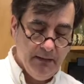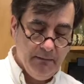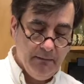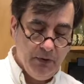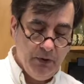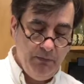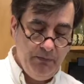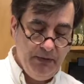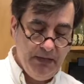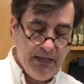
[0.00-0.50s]

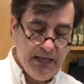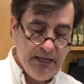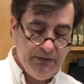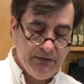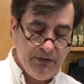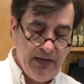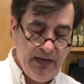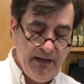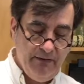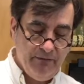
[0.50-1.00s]
Hope you guys
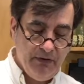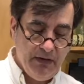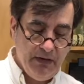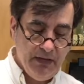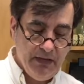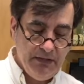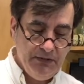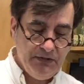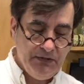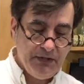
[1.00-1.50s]
are having a
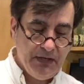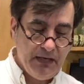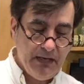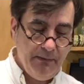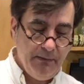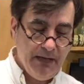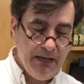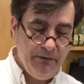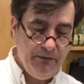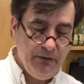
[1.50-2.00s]
nice
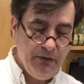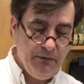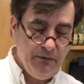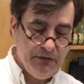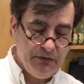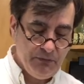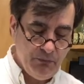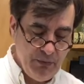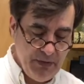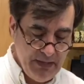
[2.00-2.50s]
time out there
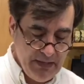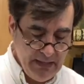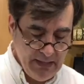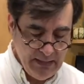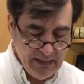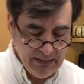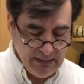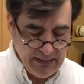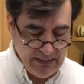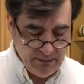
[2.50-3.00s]
this
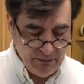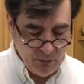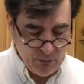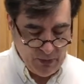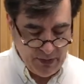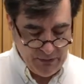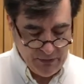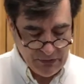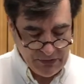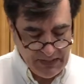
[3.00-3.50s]
weekend. Again, the
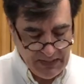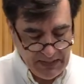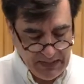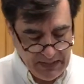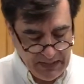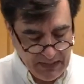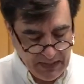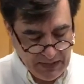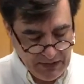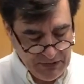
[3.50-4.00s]
weather's getting
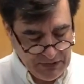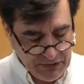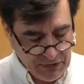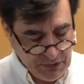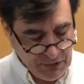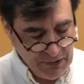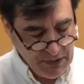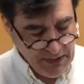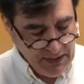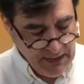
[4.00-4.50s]

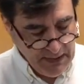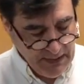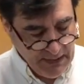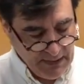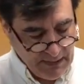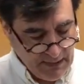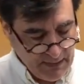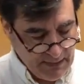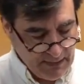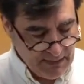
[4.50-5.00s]
nicer.
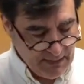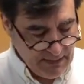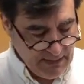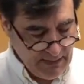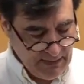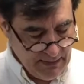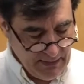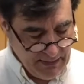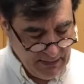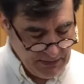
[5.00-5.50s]

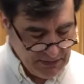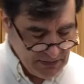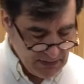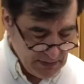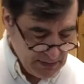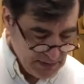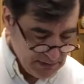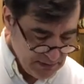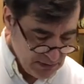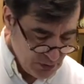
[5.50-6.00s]
It's a
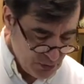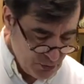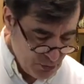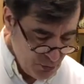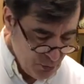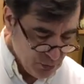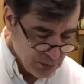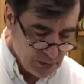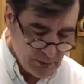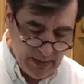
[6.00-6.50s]
little
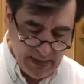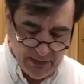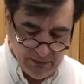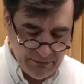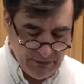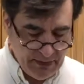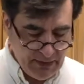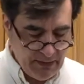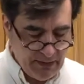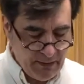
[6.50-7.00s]
cooler
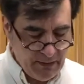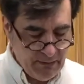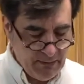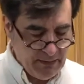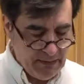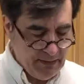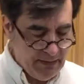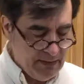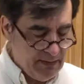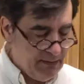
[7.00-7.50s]
out there,
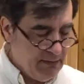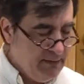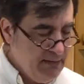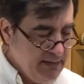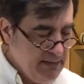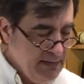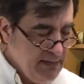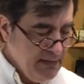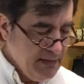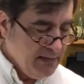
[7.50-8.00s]
and
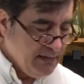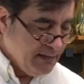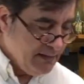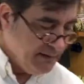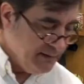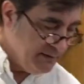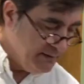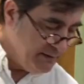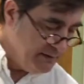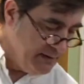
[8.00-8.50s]

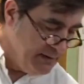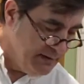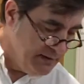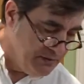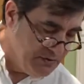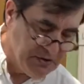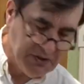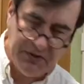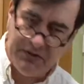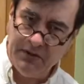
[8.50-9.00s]

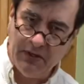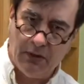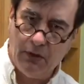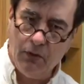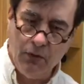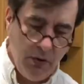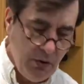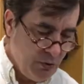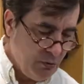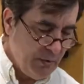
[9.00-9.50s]
just a
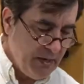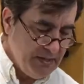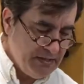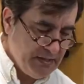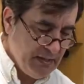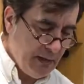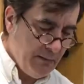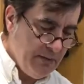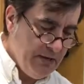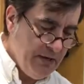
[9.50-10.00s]
great
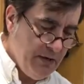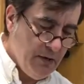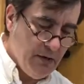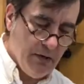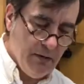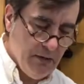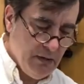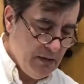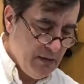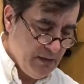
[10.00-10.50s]
time of
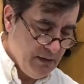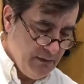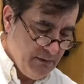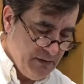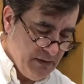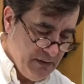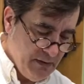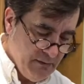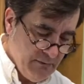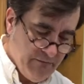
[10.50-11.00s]
year,
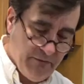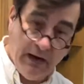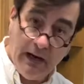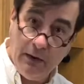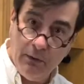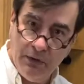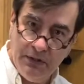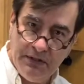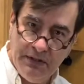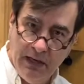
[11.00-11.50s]
the
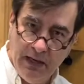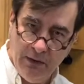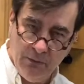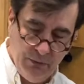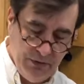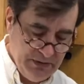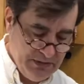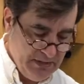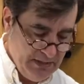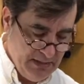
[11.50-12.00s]
virus
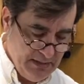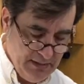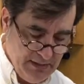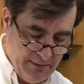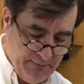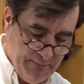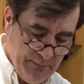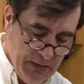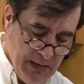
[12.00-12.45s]
notwithstanding.